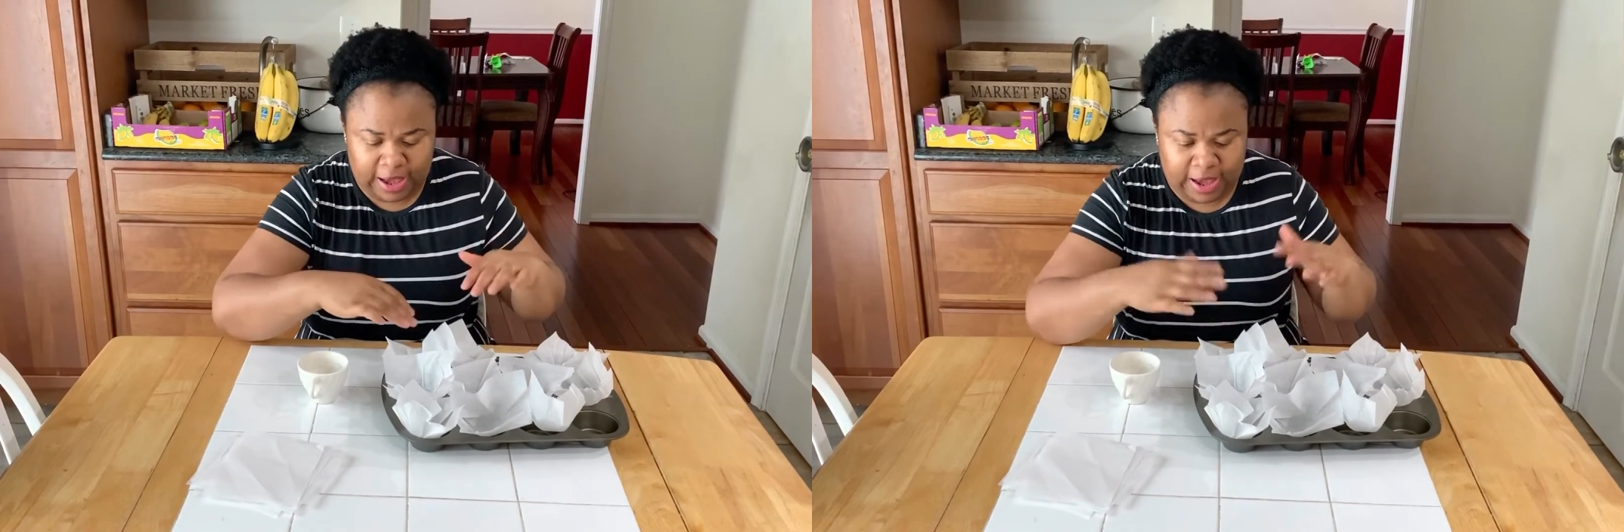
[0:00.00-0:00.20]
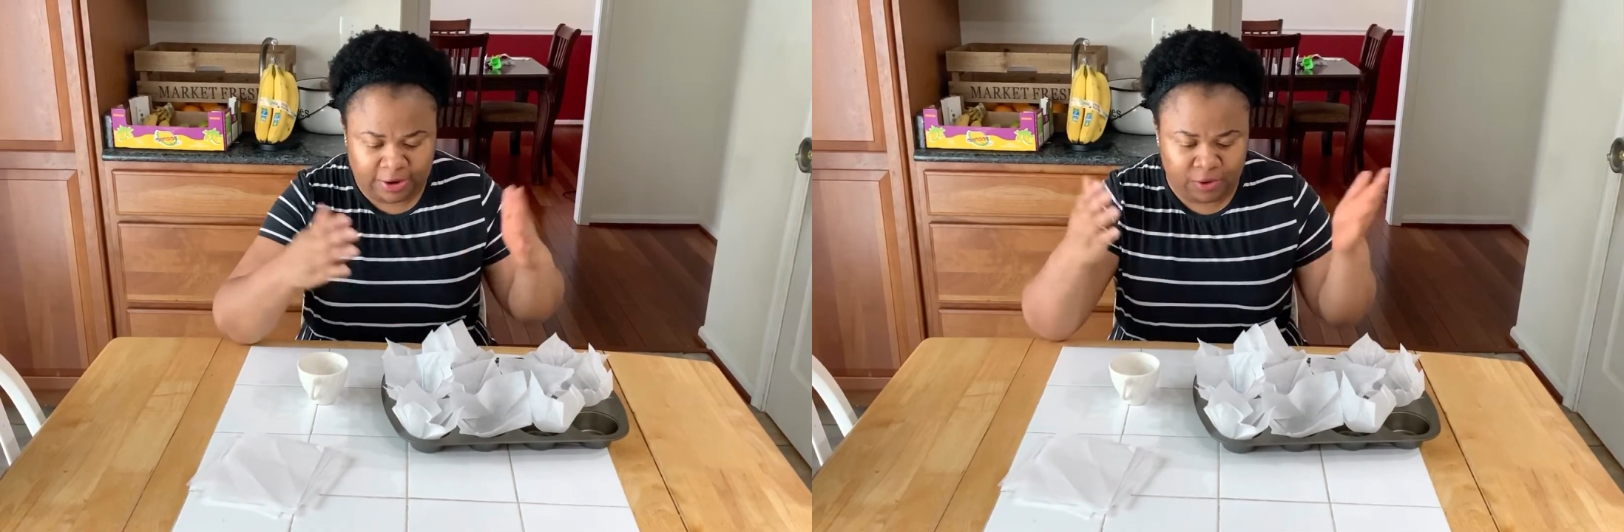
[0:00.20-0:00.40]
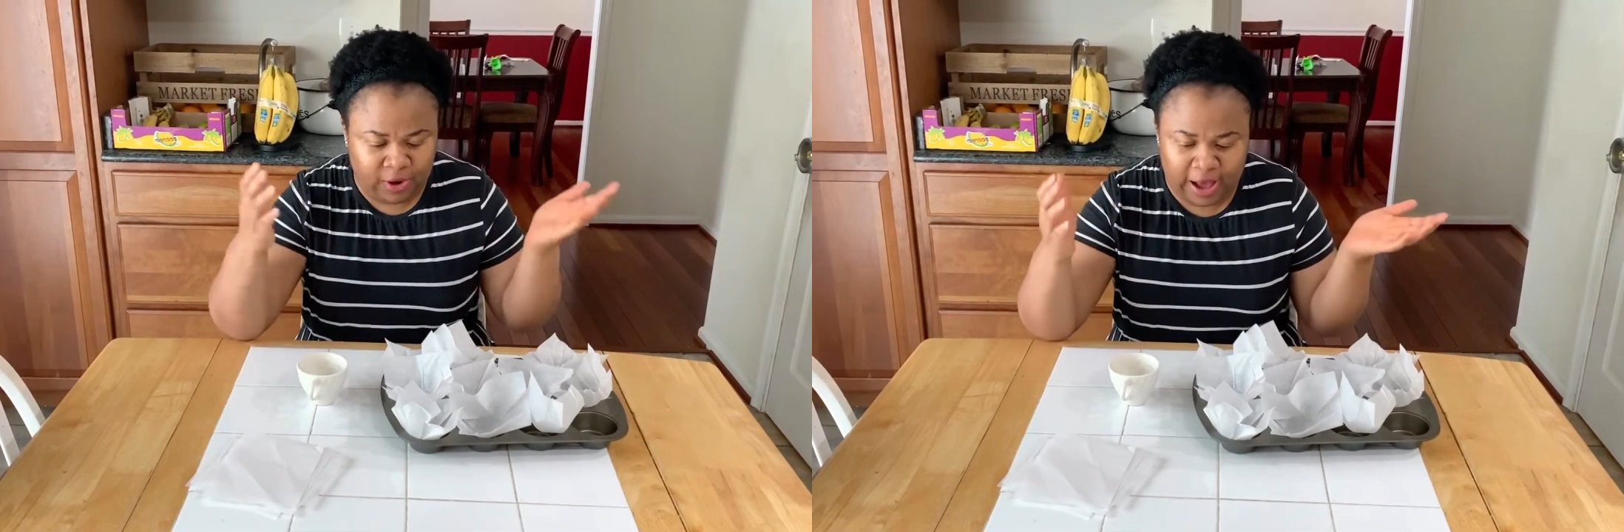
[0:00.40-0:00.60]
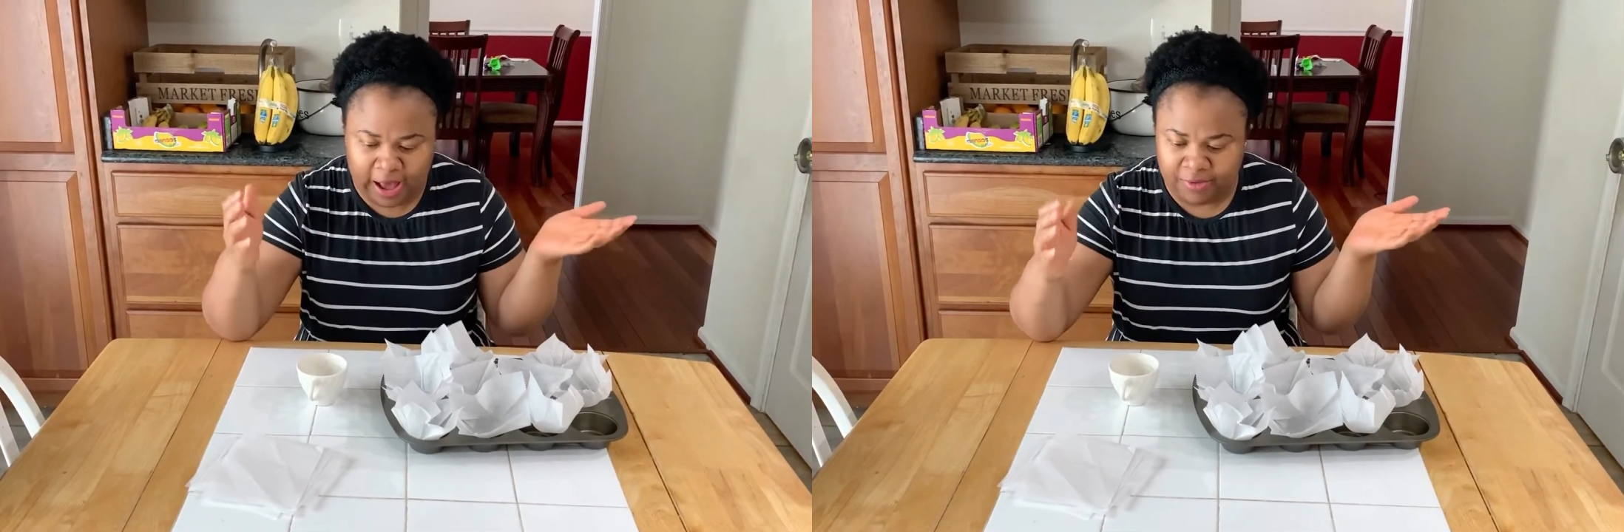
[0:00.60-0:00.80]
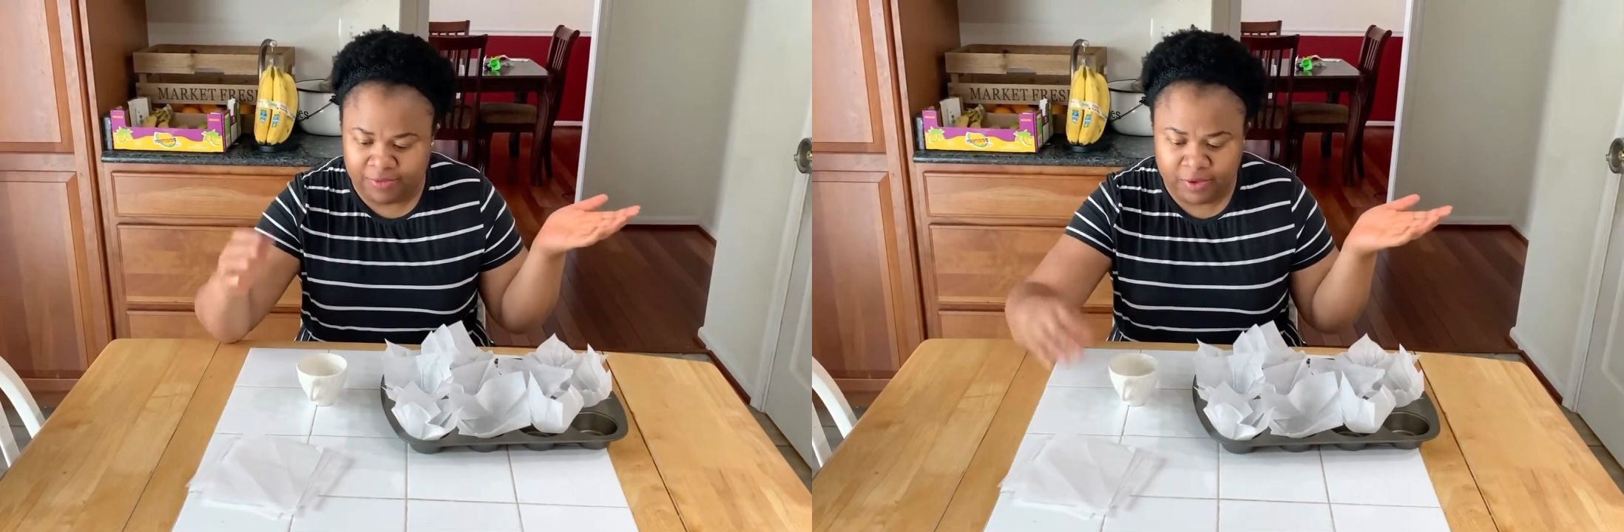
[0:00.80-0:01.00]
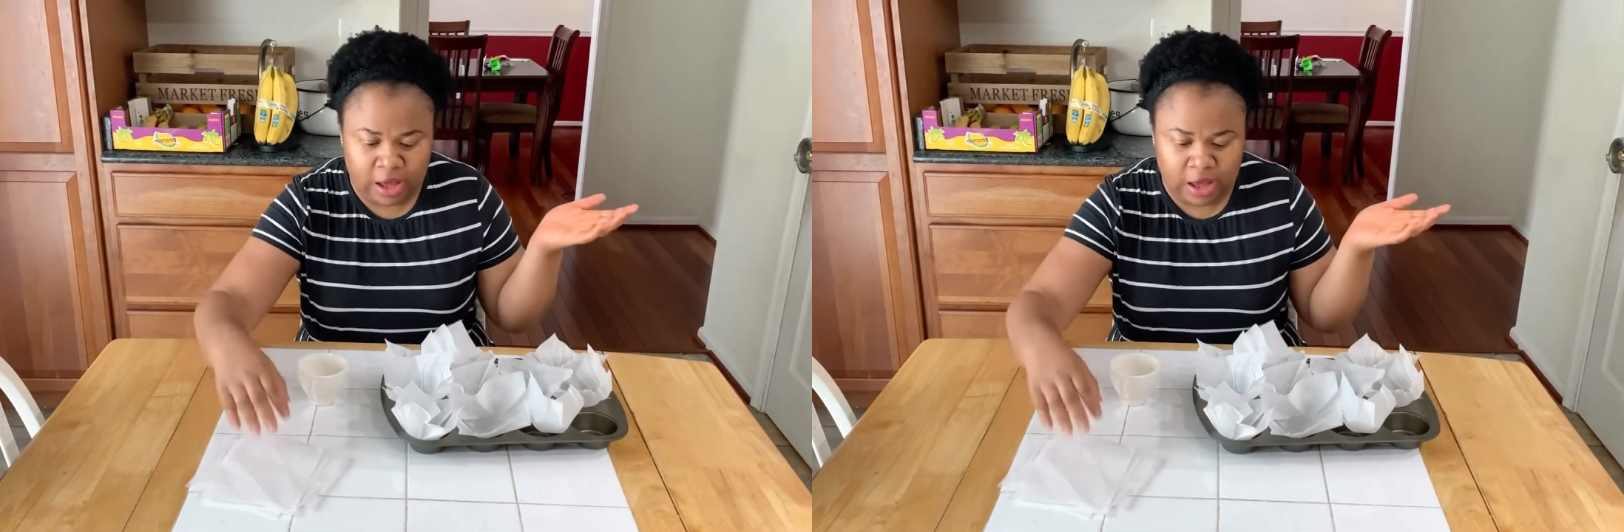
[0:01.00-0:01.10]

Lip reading: And you have